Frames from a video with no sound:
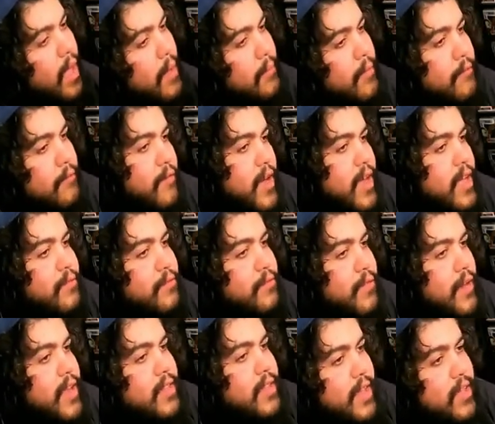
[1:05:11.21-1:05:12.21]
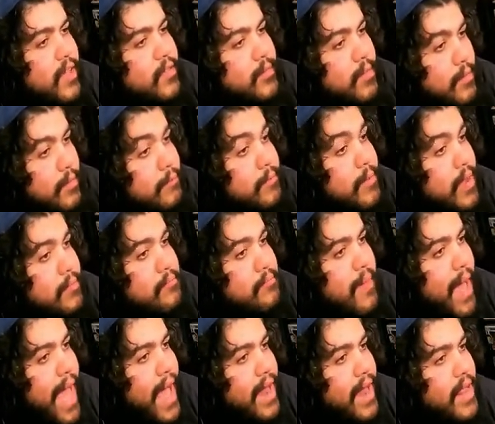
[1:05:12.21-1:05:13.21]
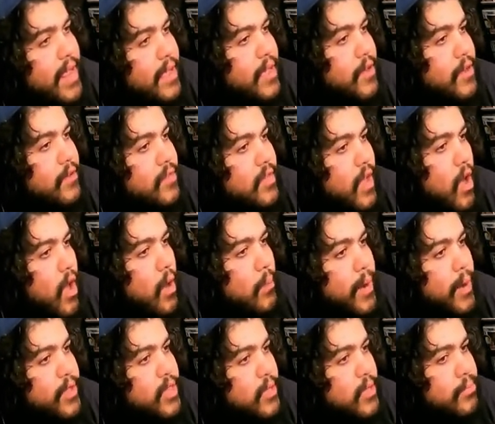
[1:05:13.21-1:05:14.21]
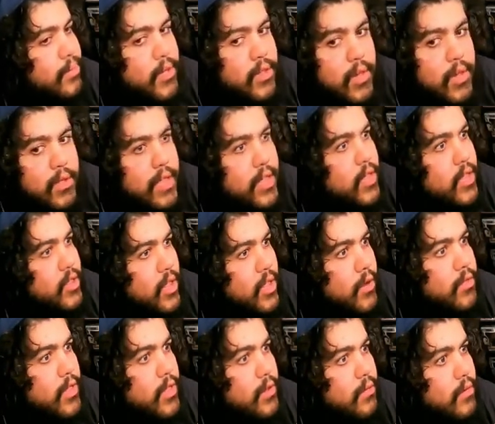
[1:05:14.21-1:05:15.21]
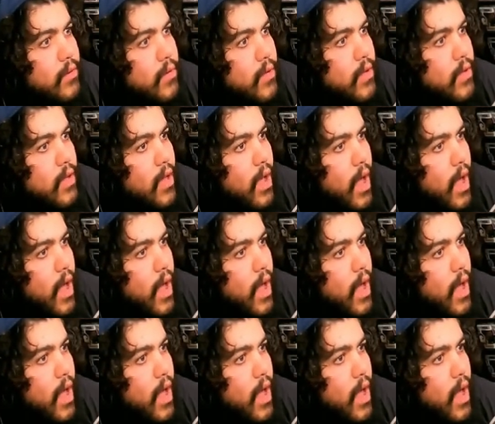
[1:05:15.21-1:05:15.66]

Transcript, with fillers: My fucking friend tells me my buddy Matt. He goes, "Oh, I'm watching the pre-show. They just showed you." I'm